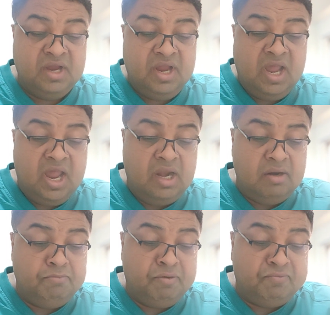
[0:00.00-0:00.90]
and
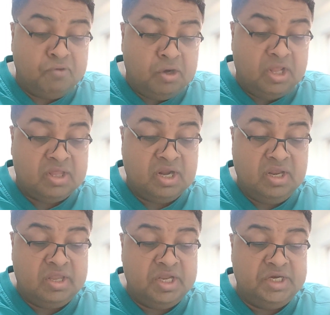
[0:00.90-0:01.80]
before skin
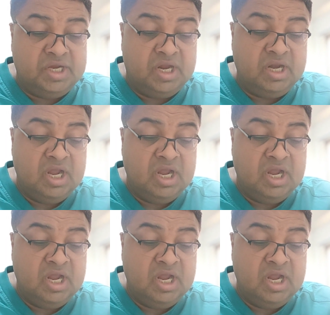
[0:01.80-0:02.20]
incision,